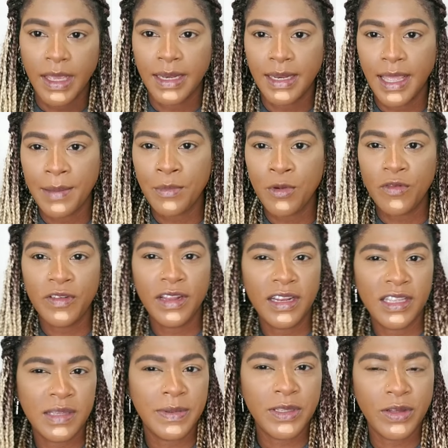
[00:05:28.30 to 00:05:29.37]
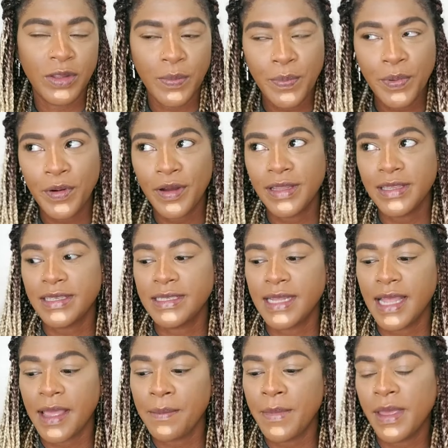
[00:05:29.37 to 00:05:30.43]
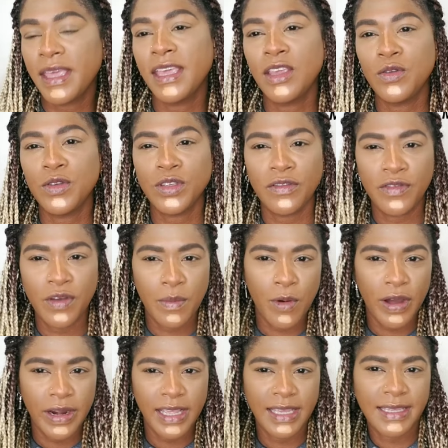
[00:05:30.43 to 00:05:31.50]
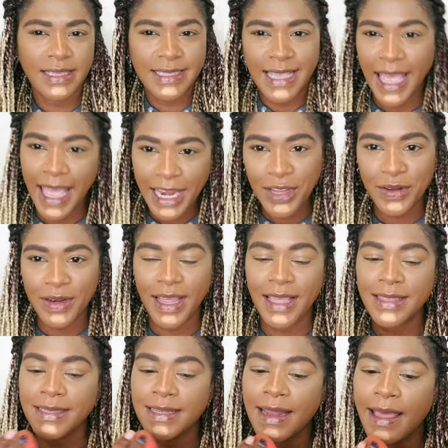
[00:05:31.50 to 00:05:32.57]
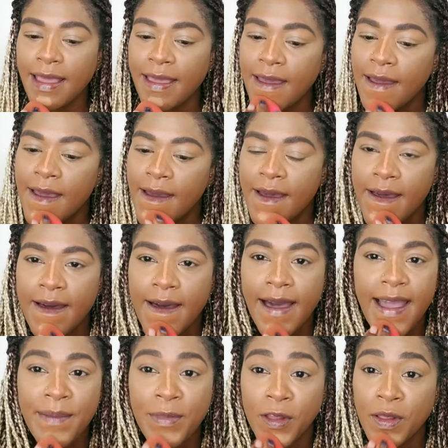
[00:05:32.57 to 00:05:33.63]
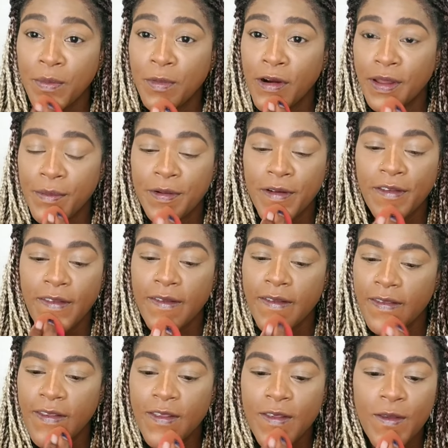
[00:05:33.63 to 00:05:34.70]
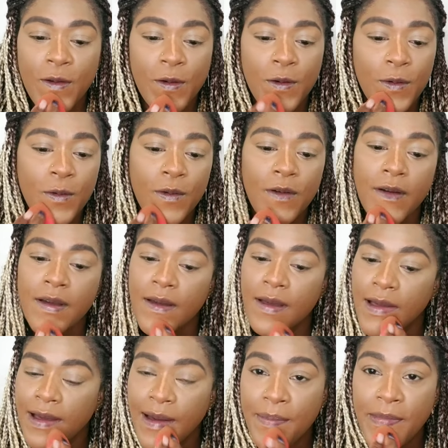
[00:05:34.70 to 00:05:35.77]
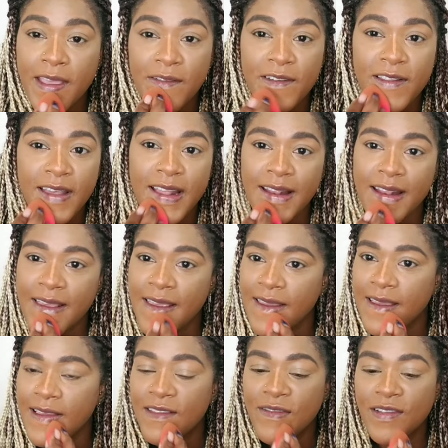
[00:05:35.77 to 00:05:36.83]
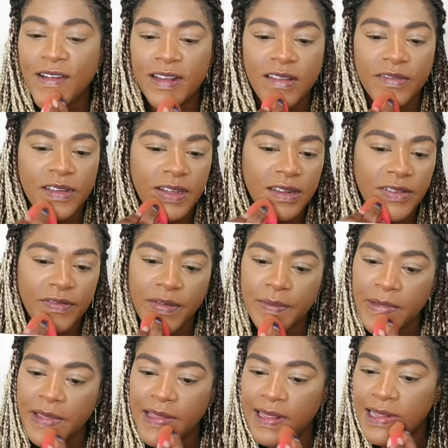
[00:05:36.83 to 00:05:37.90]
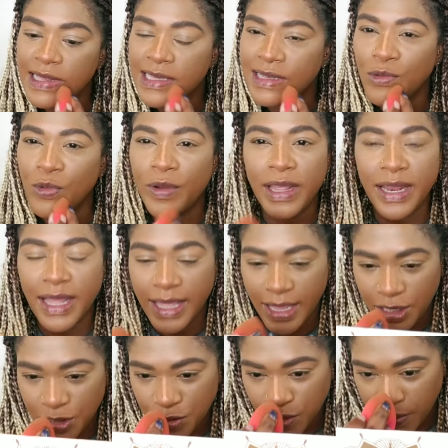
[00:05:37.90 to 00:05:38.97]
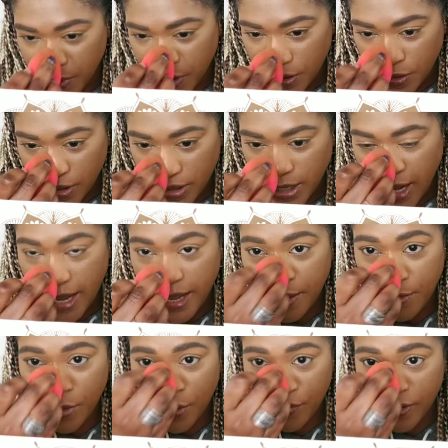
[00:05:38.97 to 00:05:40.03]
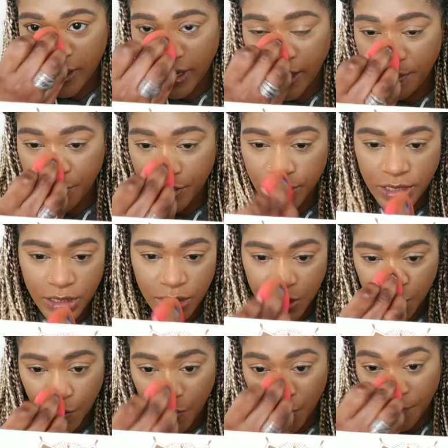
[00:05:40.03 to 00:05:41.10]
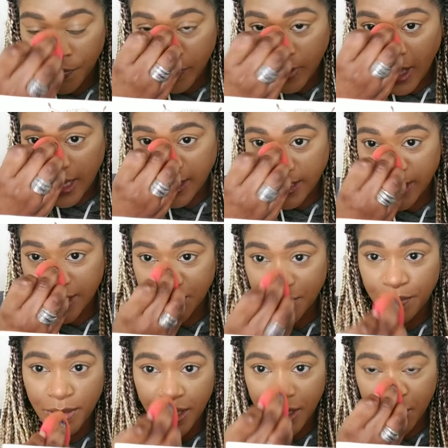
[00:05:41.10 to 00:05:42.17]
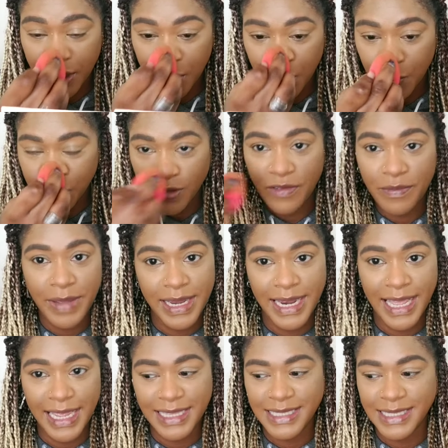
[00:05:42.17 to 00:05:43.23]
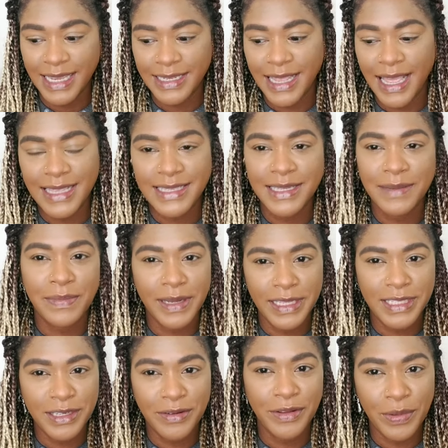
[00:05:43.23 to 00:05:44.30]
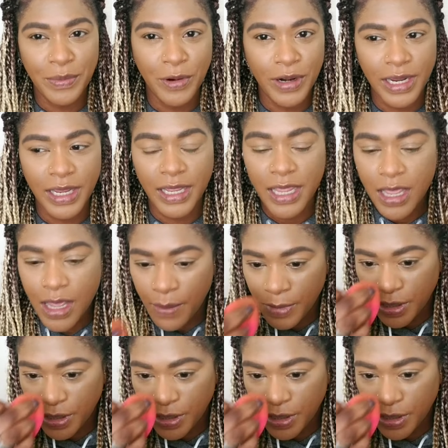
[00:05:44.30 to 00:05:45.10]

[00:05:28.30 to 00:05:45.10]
And like moving a little bit on the point is like making use of your mornings and your nights. Like I am not a morning person, so I'm definitely it's very difficult for me to wake like extremely early. I am more of a night person, so I tend to make use of my nights and I sleep later in the morning.